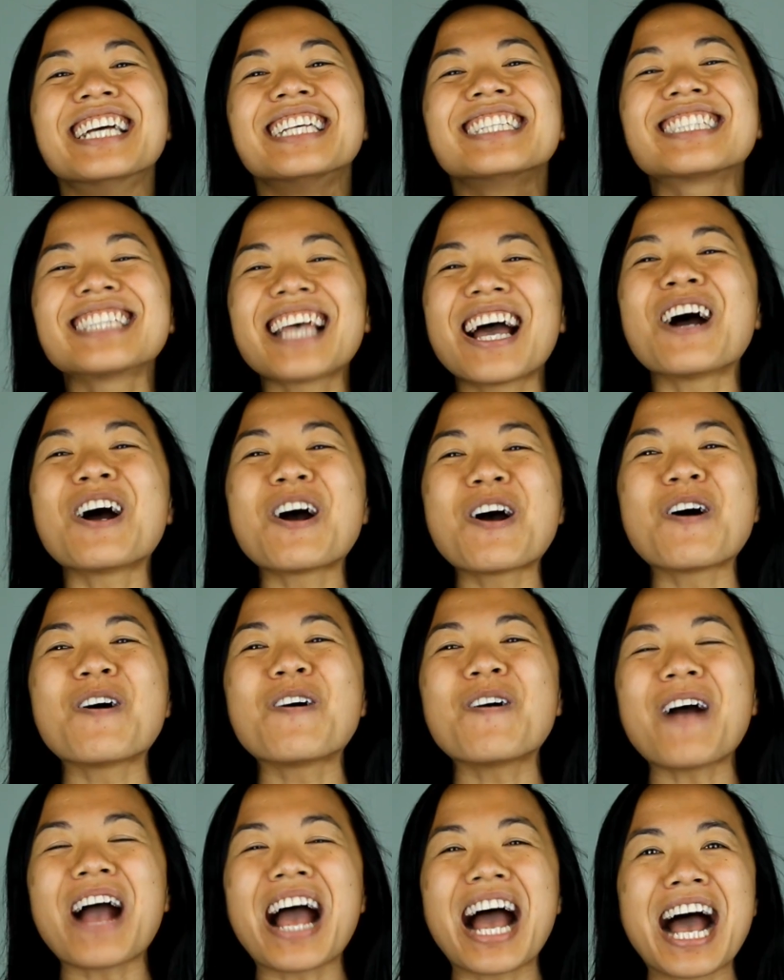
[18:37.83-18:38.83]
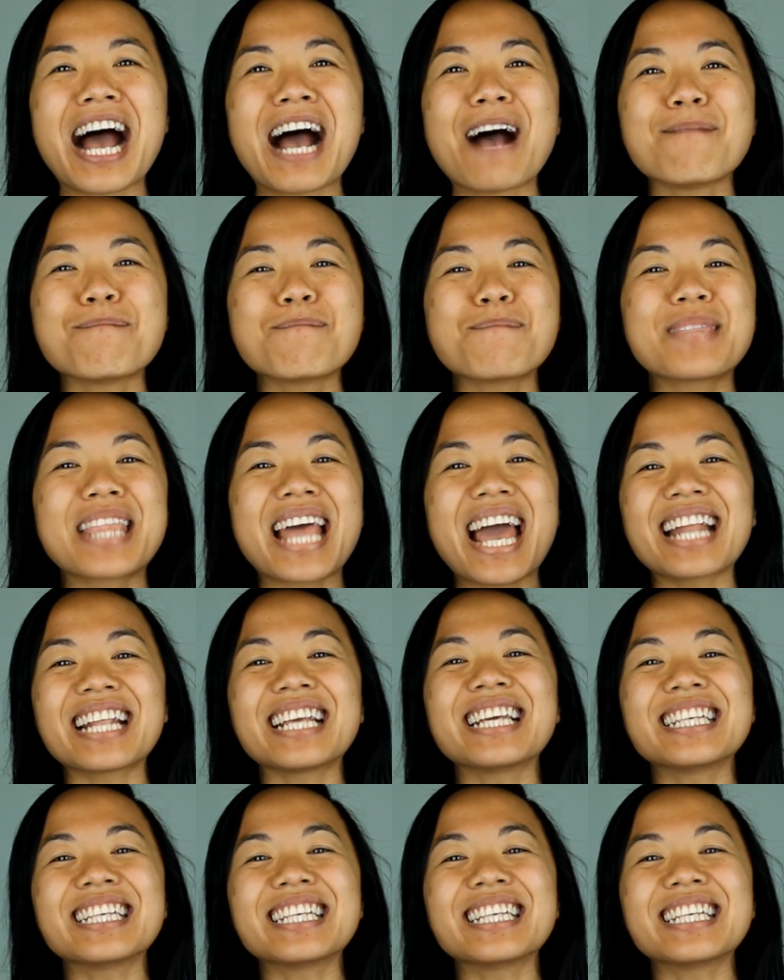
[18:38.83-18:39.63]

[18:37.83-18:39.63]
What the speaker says: so that